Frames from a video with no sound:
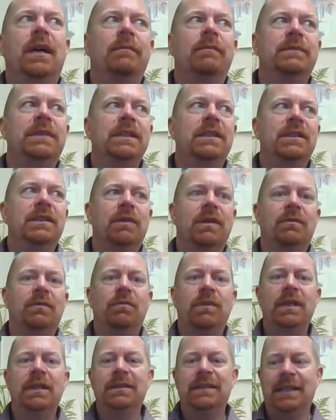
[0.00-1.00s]
dealing with
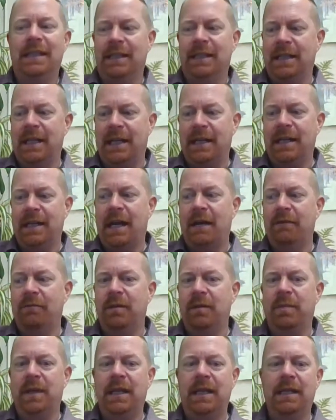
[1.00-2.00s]
real DNA, I
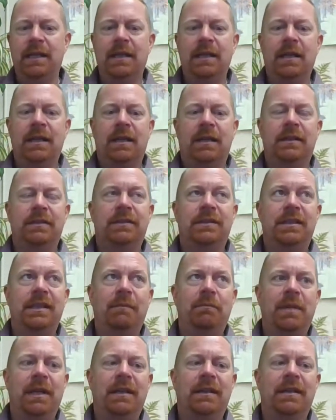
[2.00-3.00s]
would be
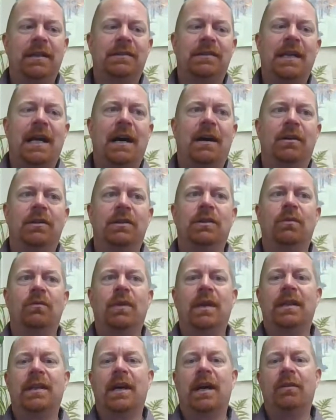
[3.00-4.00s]
snipping this out
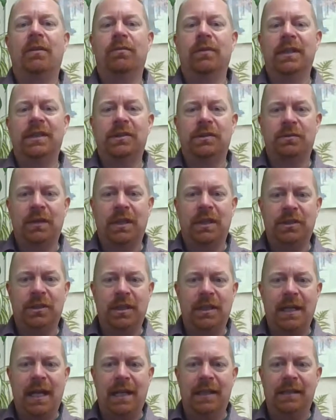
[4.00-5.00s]
with a
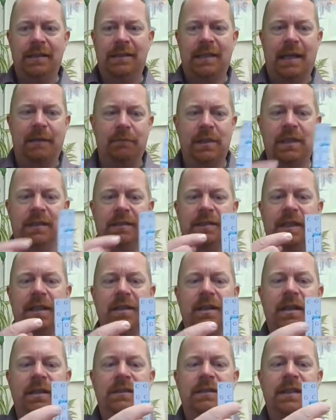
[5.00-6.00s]
restriction enzyme because it
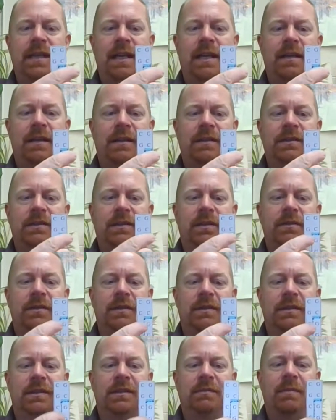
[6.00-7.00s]
cuts at a
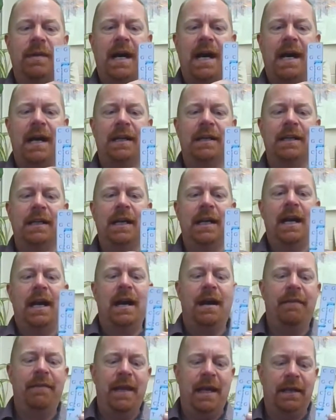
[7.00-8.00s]
certain spot.
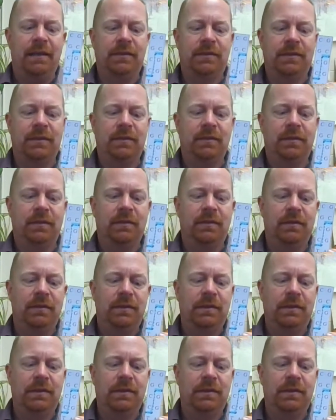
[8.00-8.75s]
And that certain